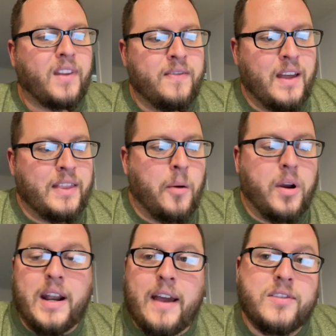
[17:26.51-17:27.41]
that they were
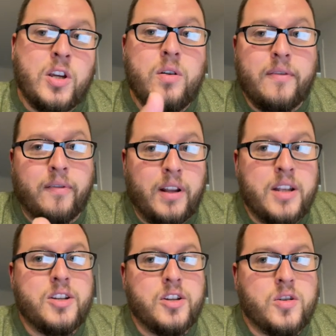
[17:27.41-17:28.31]
going to have two different
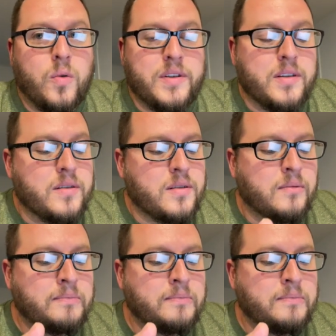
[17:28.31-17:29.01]
engine choices,